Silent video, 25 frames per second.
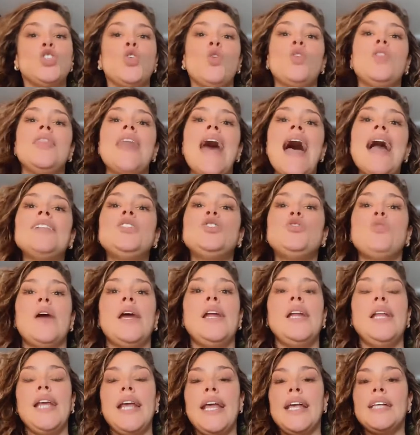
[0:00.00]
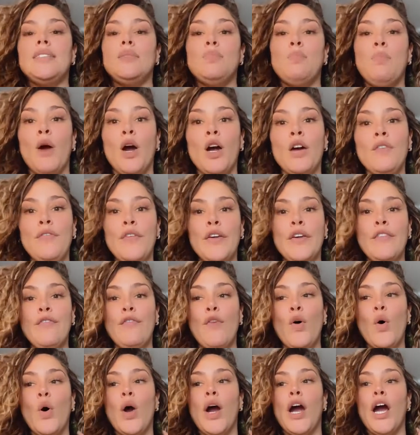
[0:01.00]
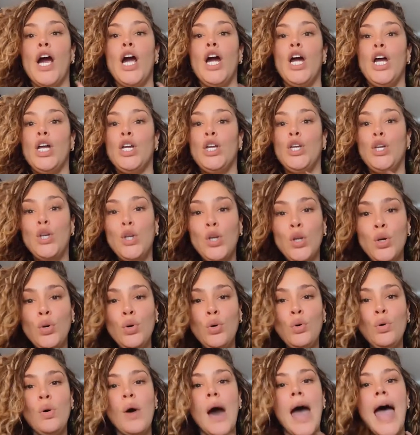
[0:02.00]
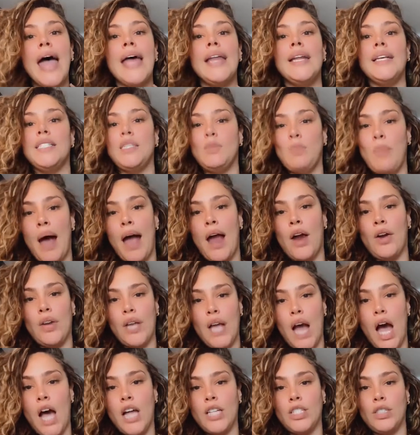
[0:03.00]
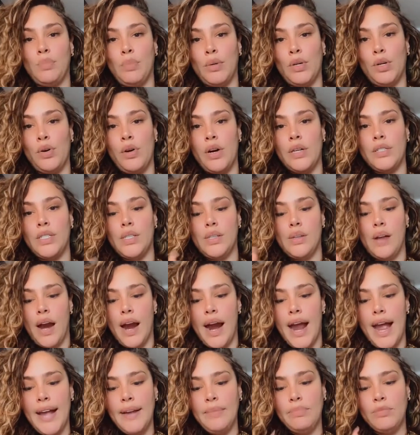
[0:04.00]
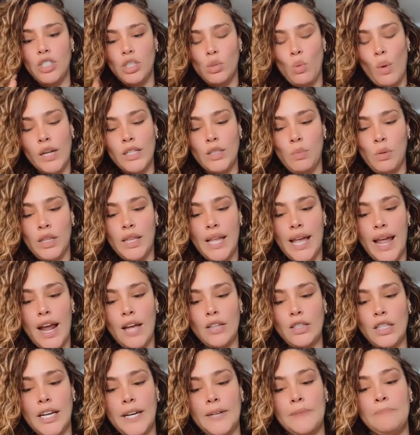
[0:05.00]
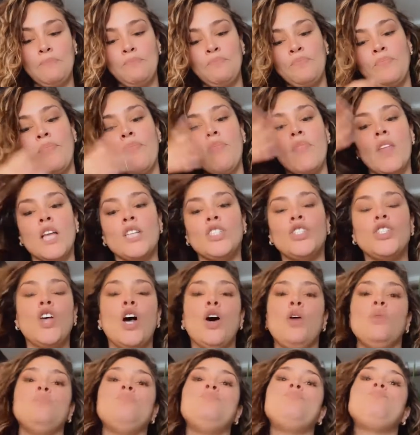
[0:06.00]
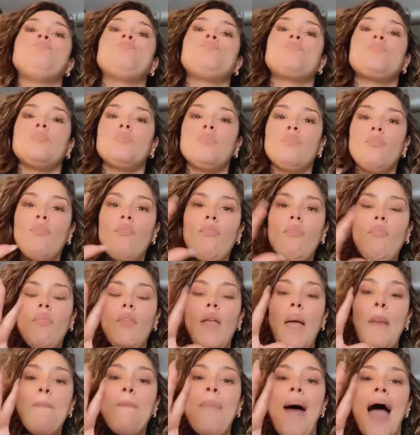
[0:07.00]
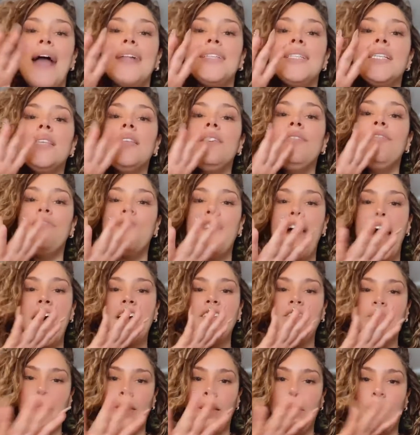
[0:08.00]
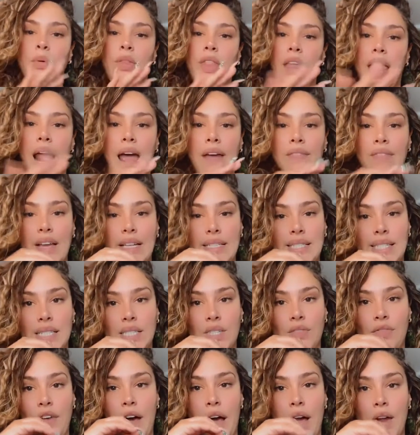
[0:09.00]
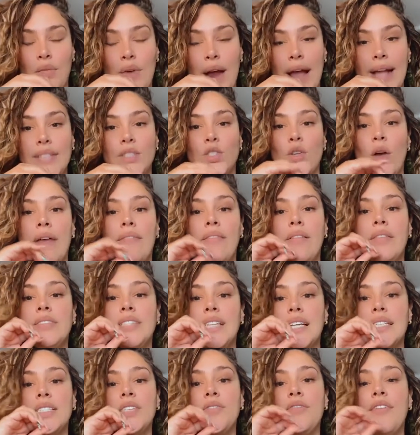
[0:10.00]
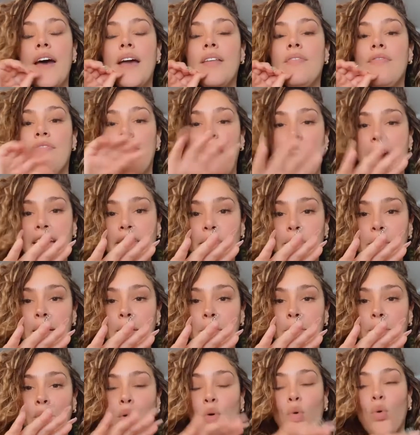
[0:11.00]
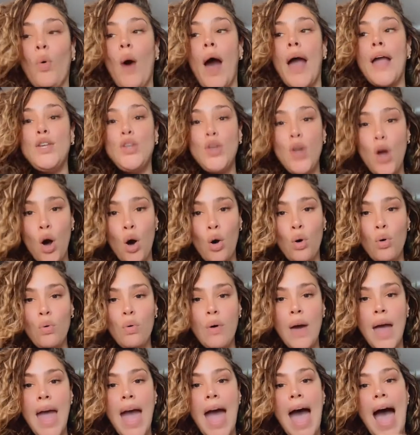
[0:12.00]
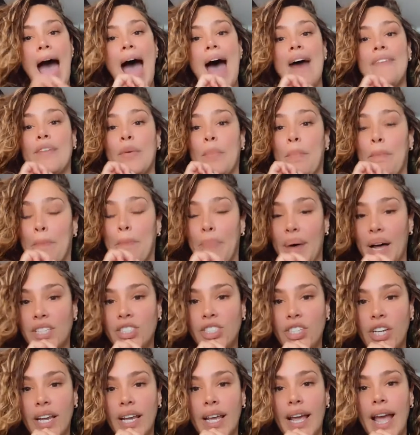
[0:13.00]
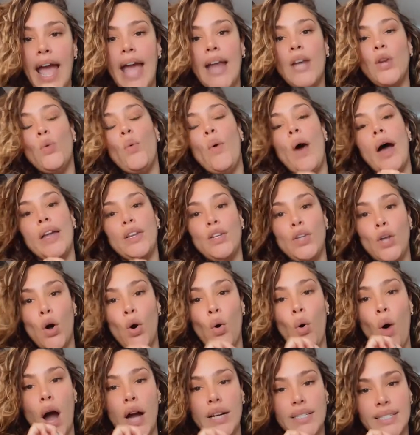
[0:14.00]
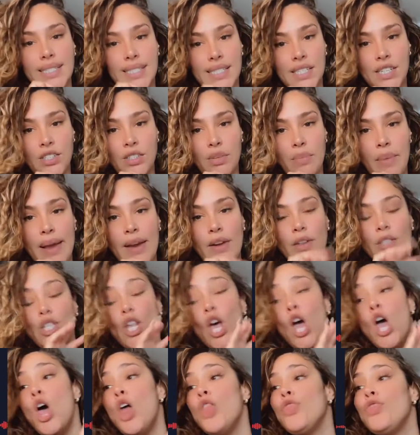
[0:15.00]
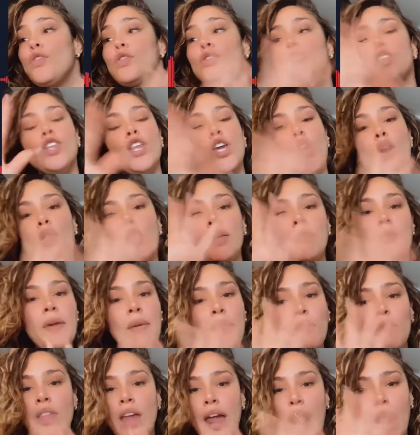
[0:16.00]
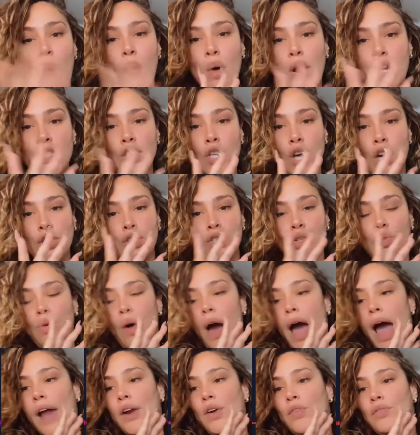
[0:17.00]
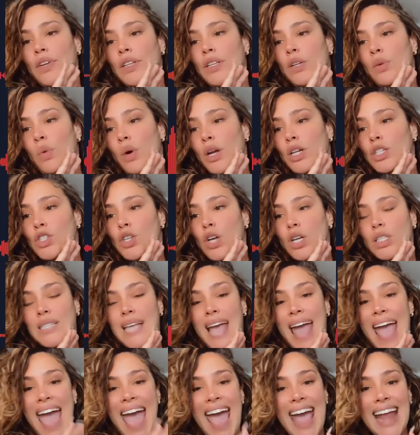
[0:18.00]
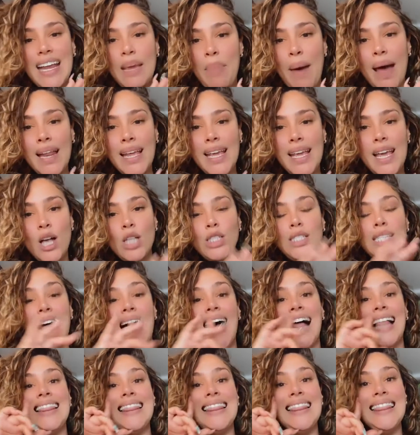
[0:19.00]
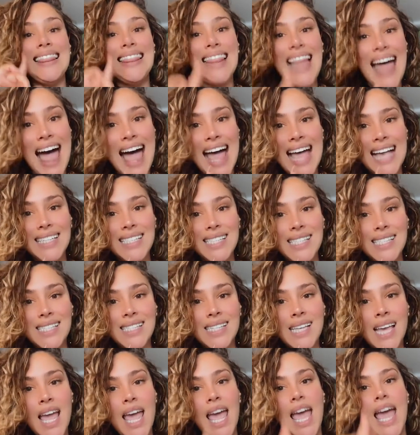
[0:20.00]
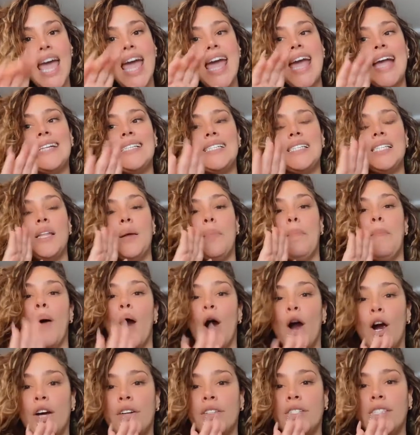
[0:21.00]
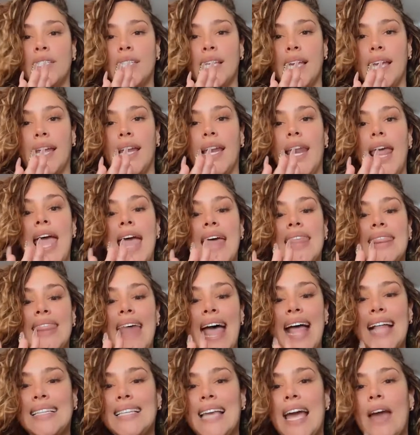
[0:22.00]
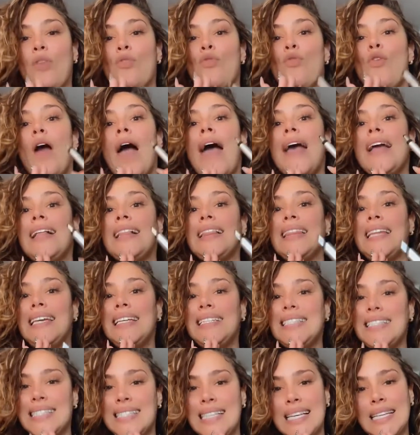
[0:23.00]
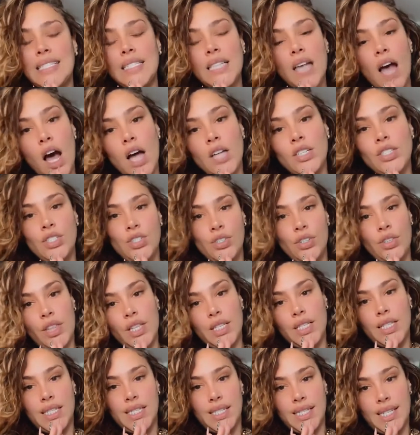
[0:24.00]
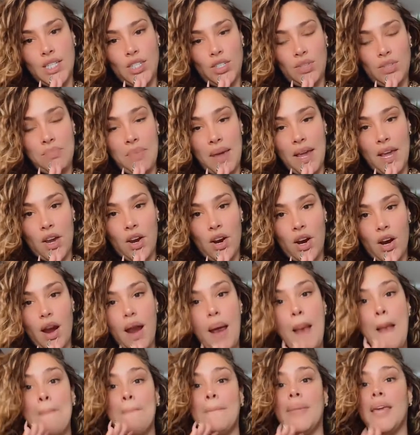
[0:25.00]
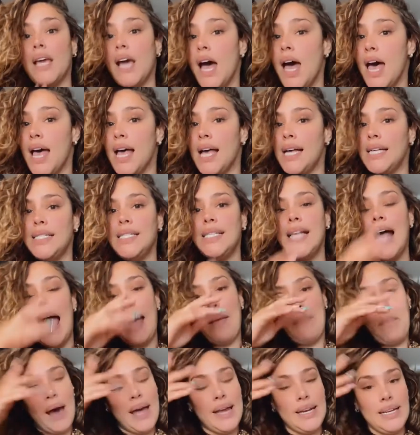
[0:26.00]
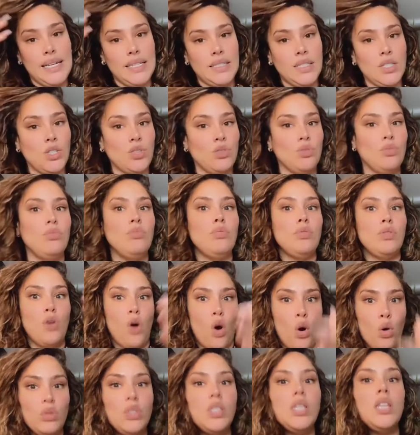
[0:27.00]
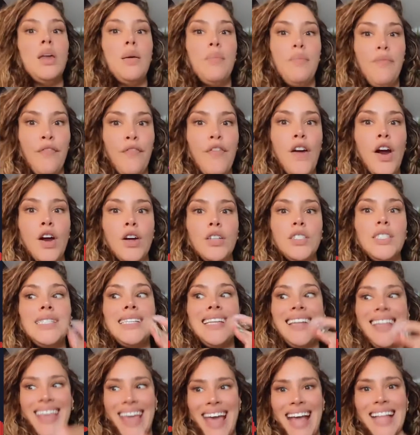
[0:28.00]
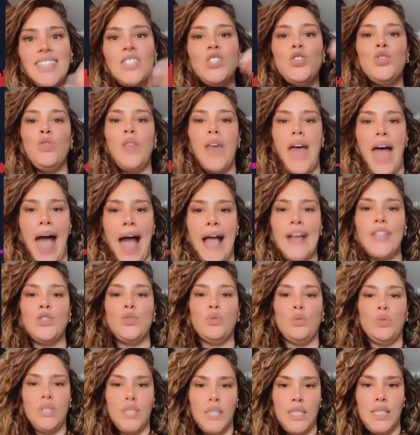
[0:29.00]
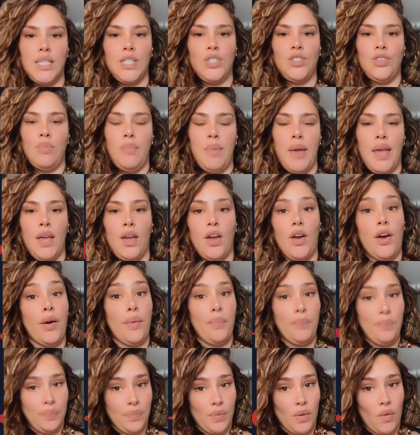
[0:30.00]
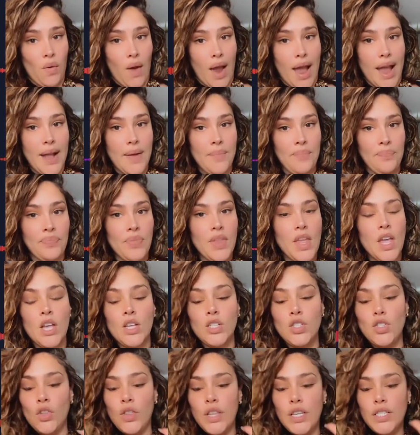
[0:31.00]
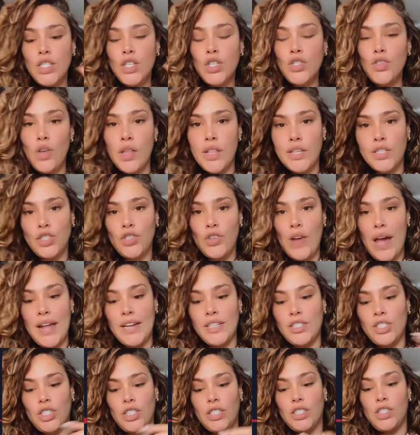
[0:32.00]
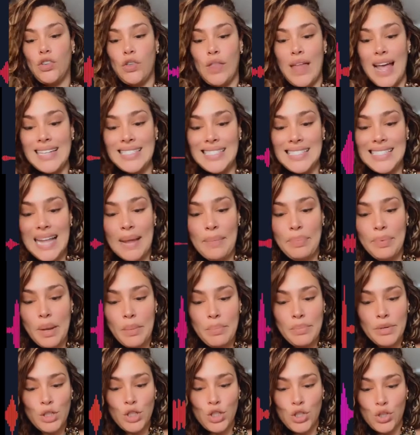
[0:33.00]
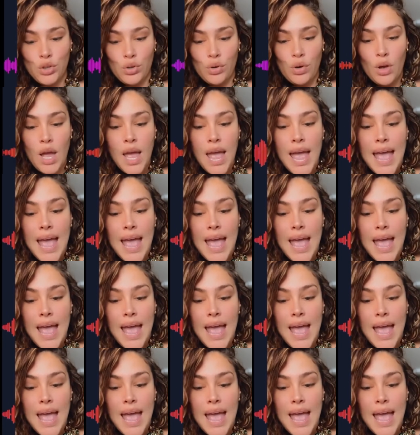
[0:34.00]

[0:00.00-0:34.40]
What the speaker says: So that training is perfect for new and aspiring entrepreneurs. All right. Just wanted to put that out there. So back to the 5 people that I've identified, right? So I've identified 5 people who I know have a budget and who I know are decision makers. Those are the only people that I want to talk to. I don't really want to talk to anybody else unless it's the person that directly sits under the decision maker, because I might need to go to them first to get to the actual decision maker, right? So this is all a strategy. So that's step number 2.